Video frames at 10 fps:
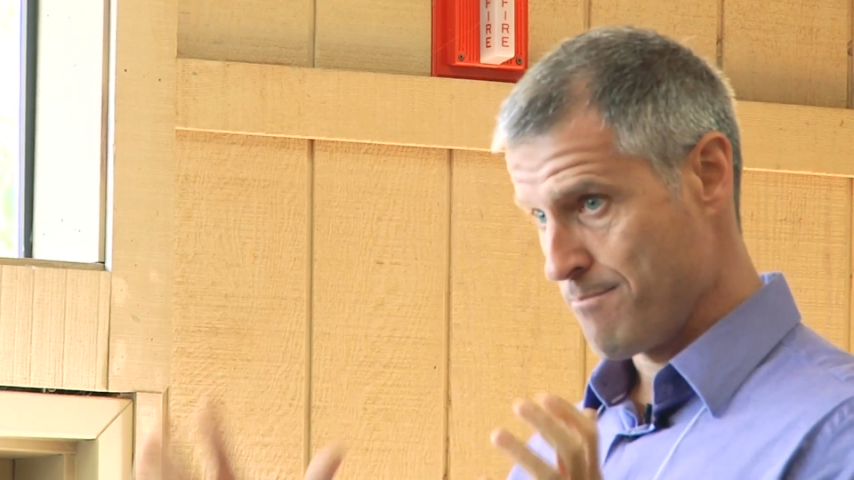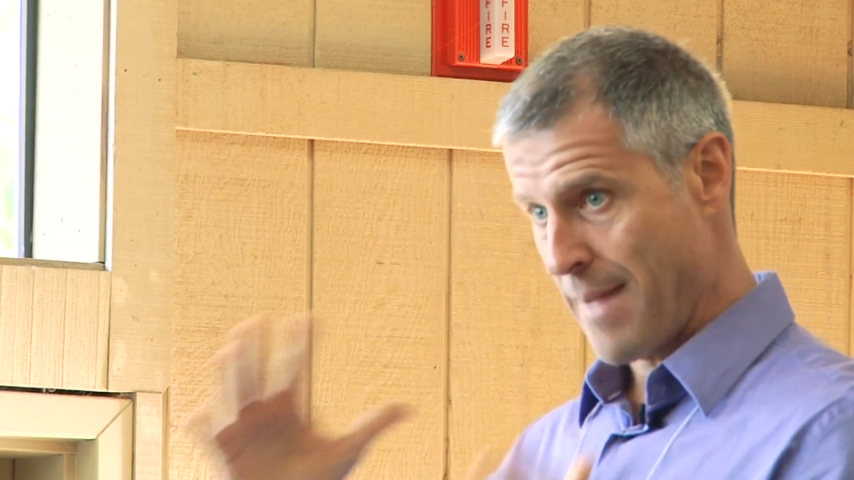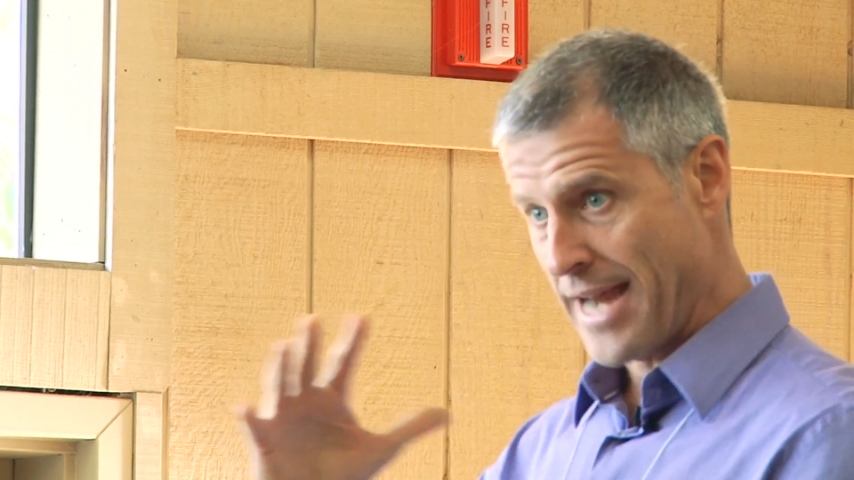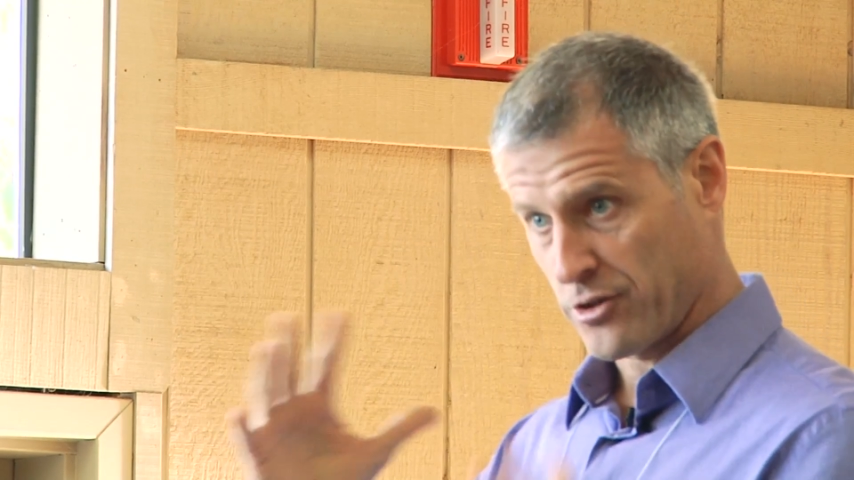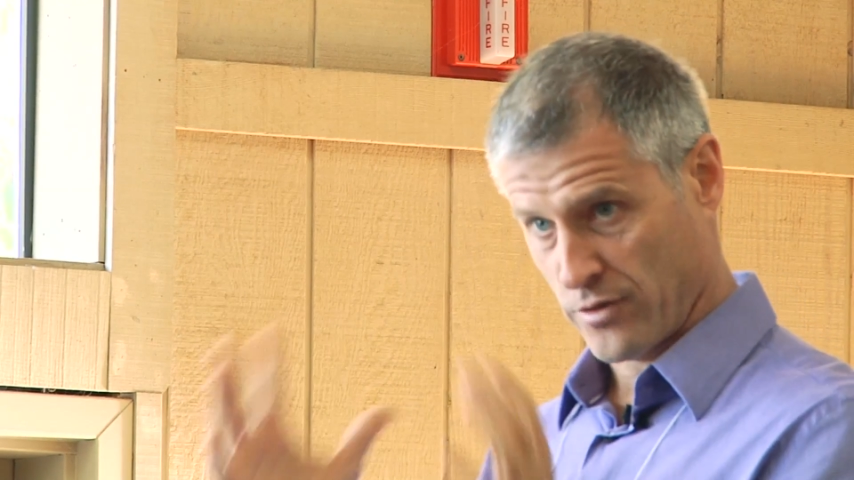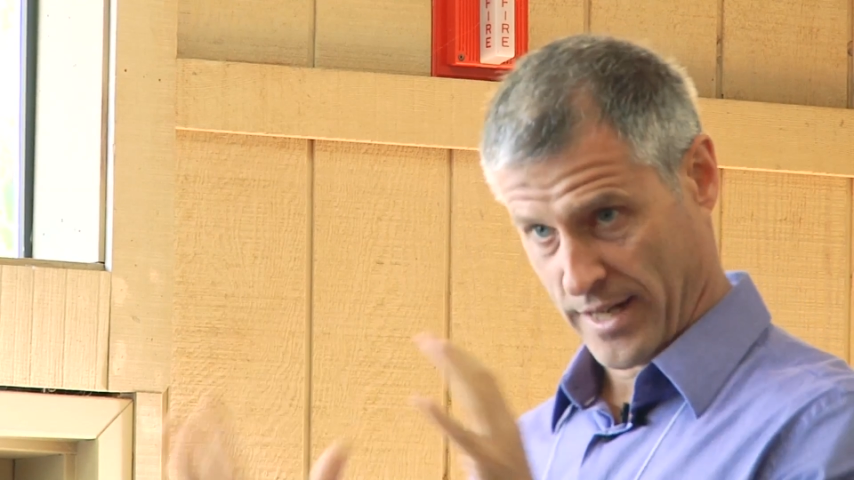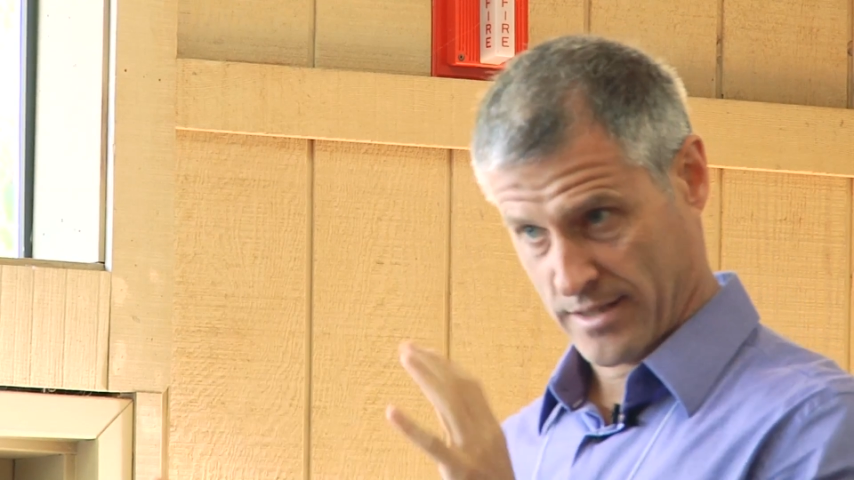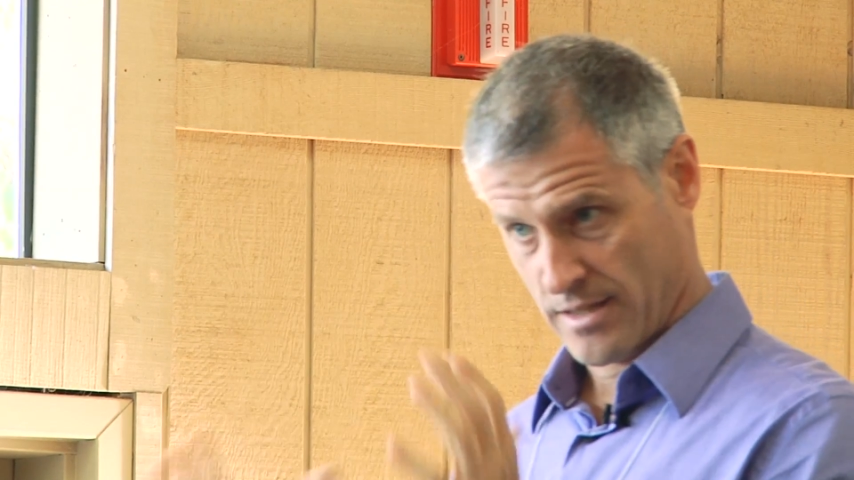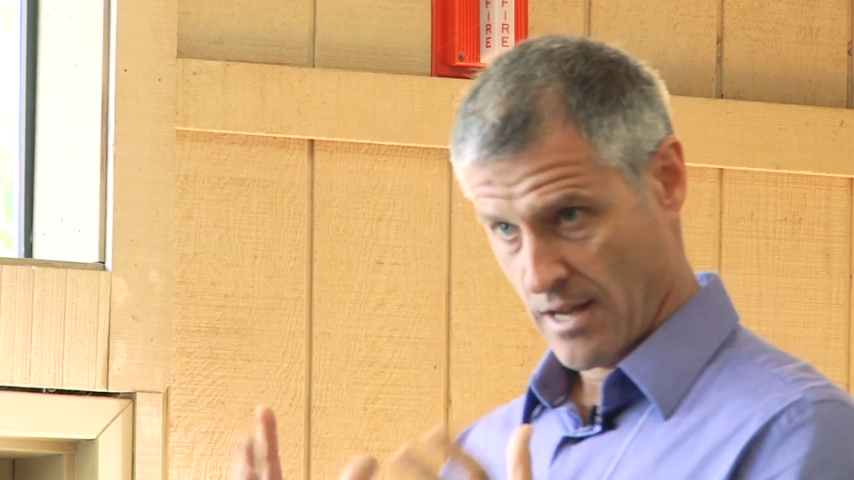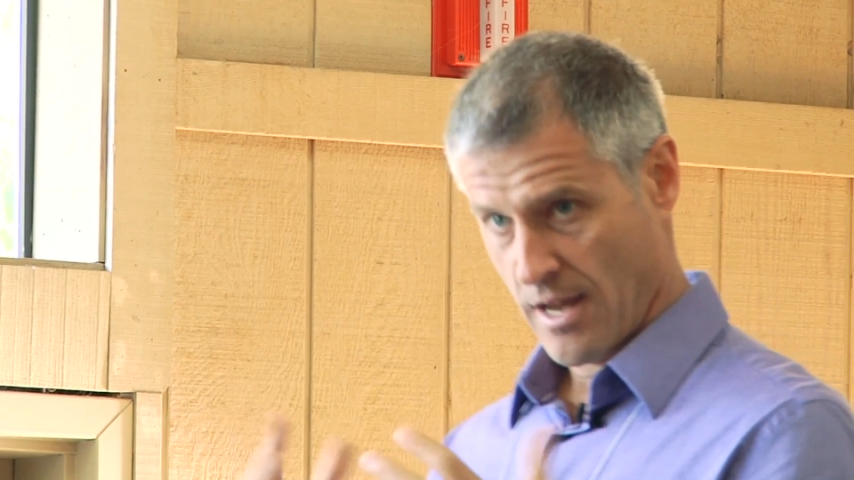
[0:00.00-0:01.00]

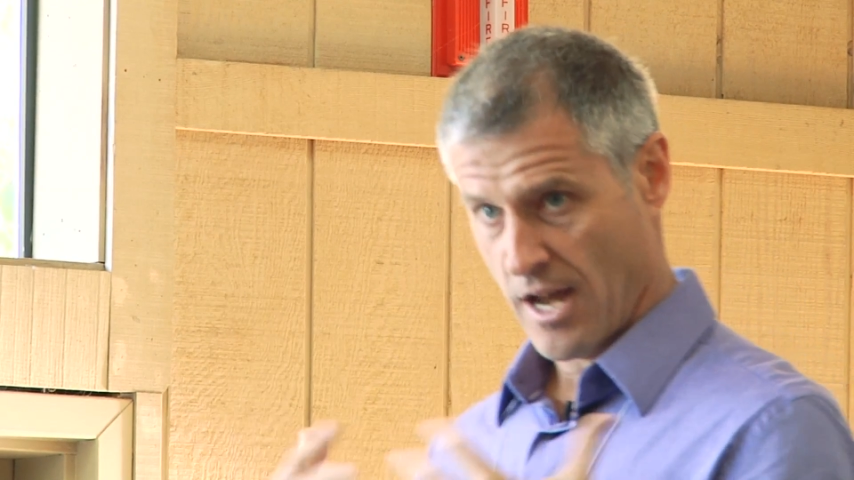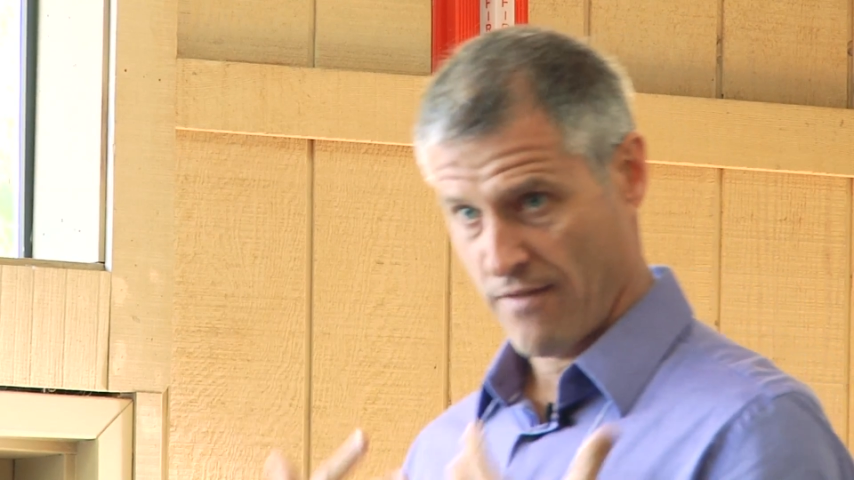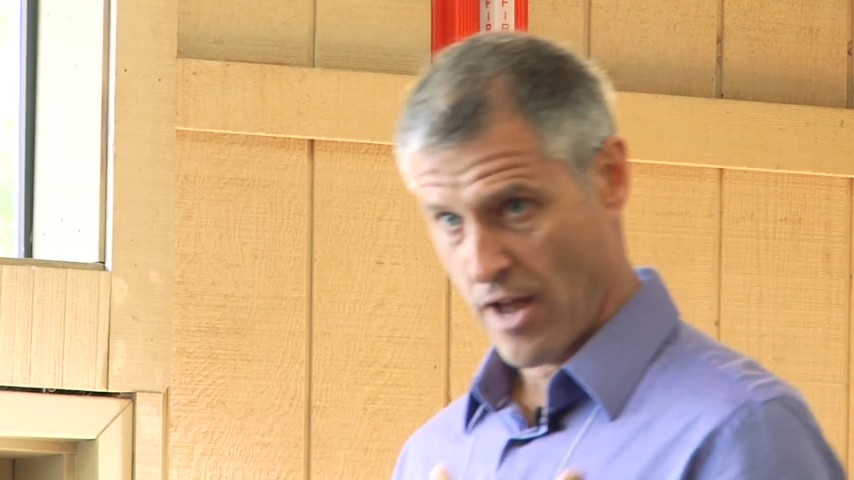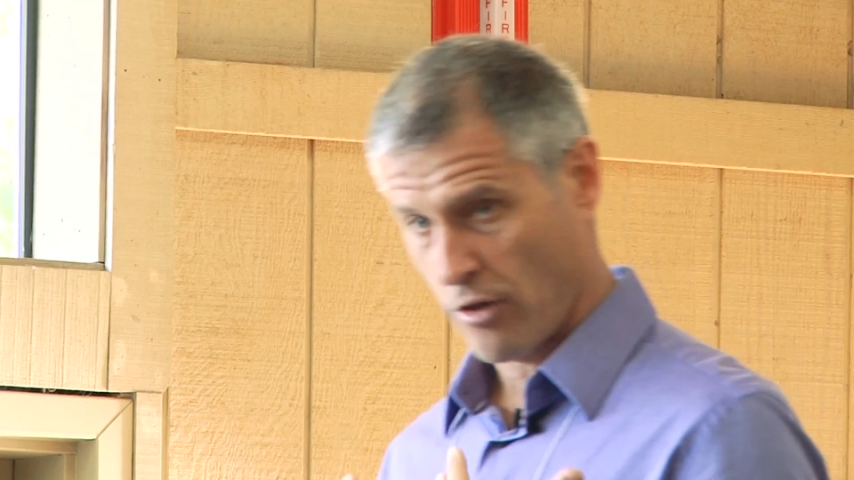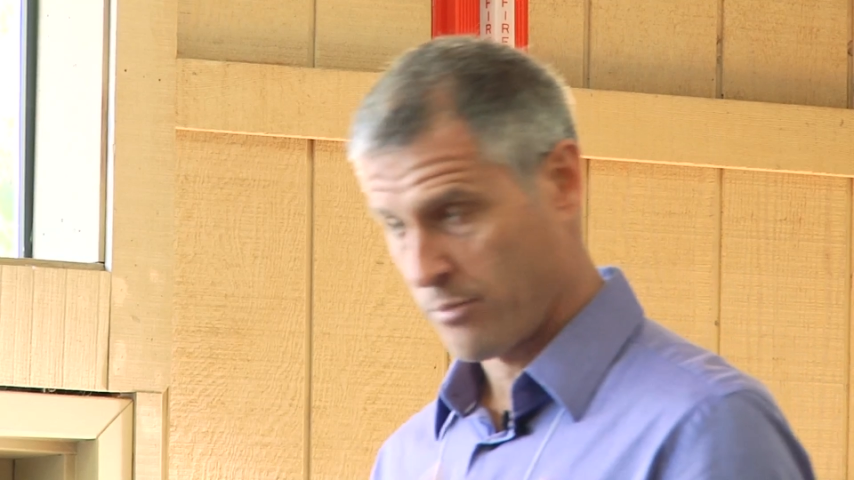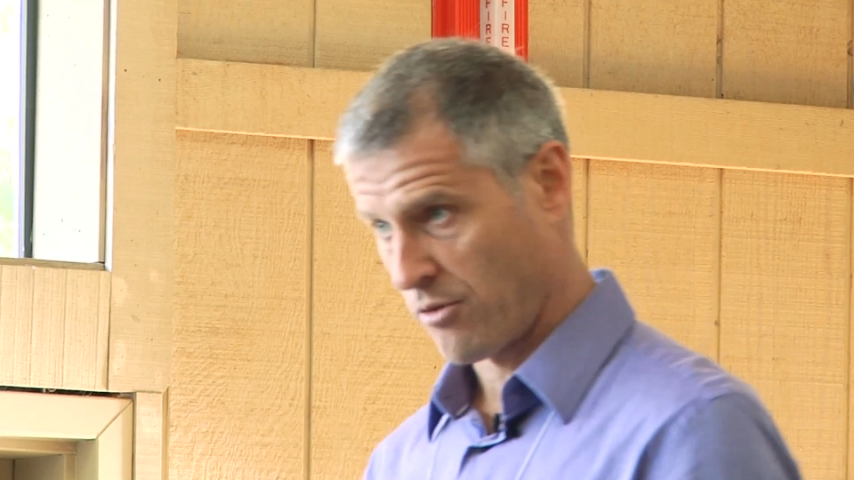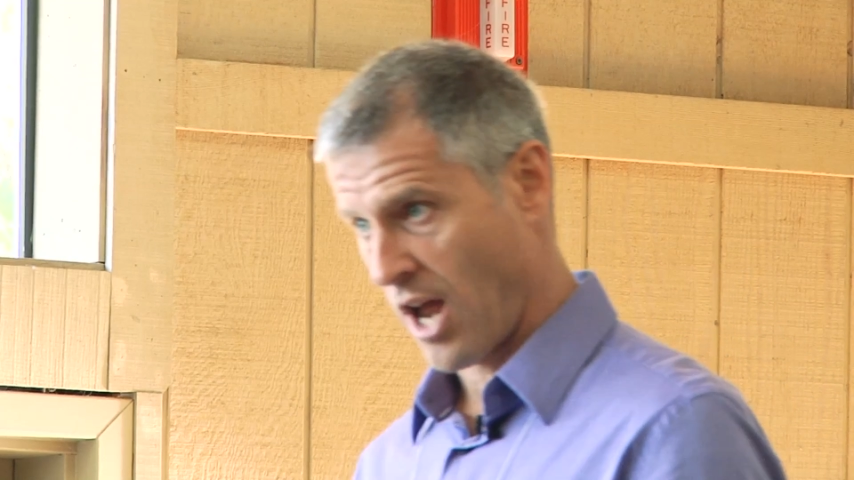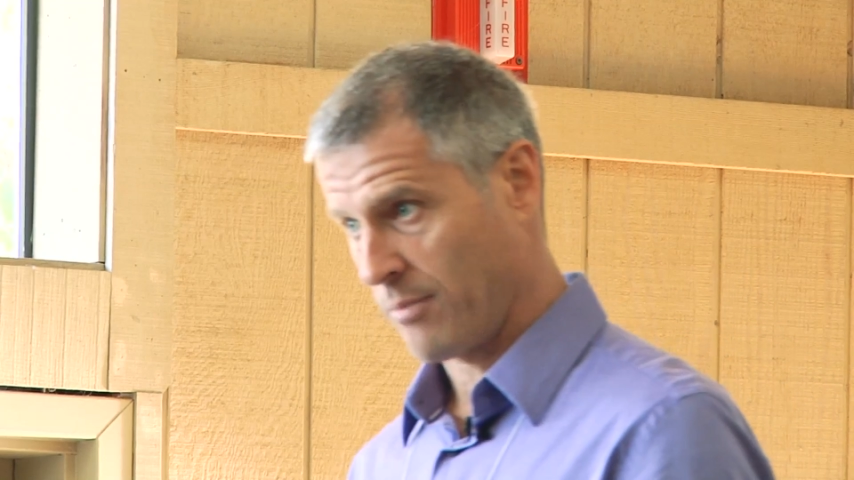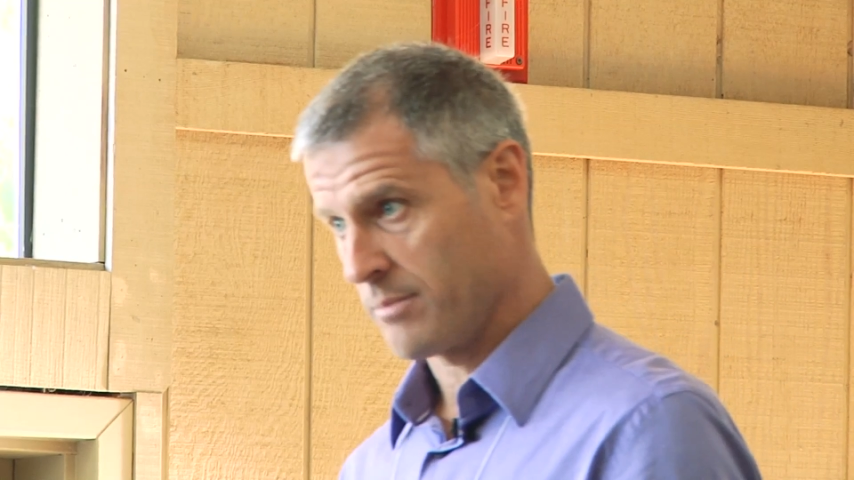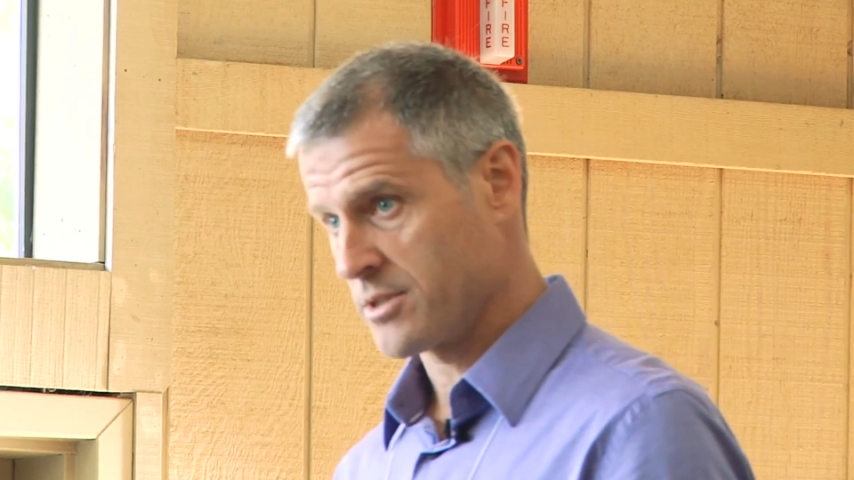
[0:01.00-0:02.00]
matrix of health
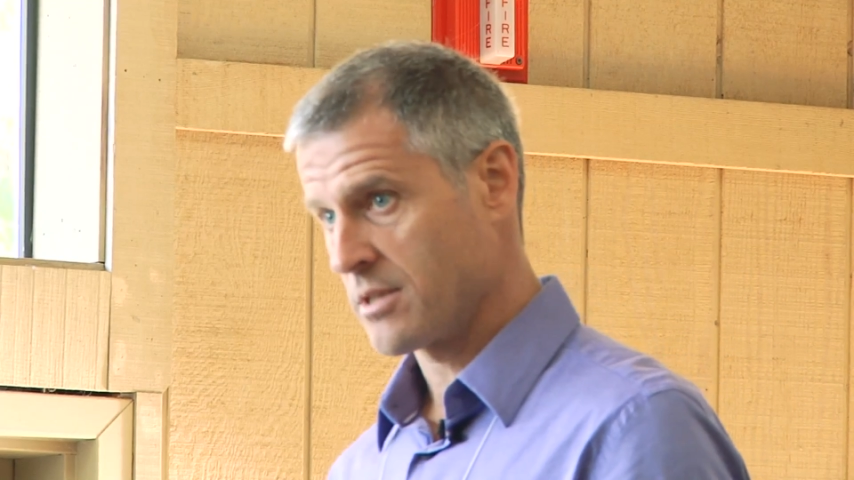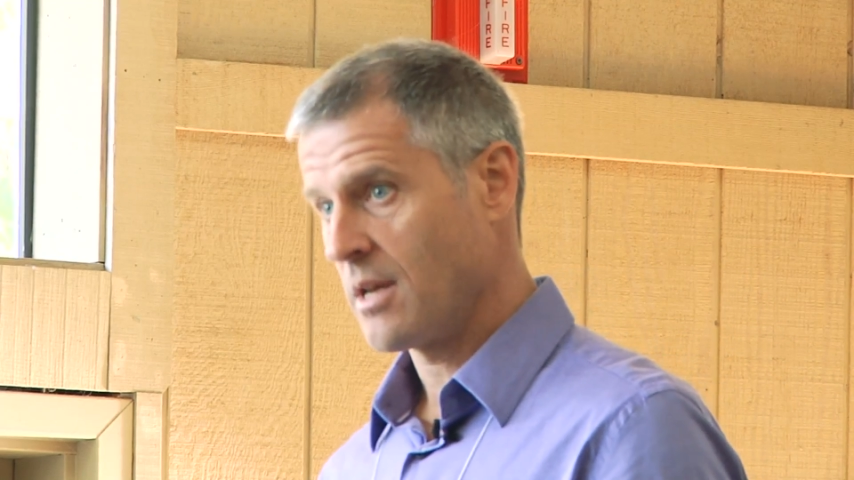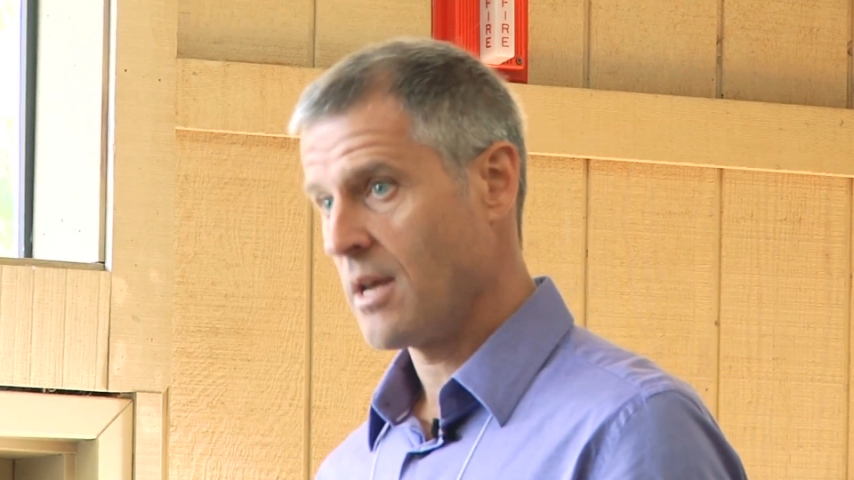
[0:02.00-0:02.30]
problems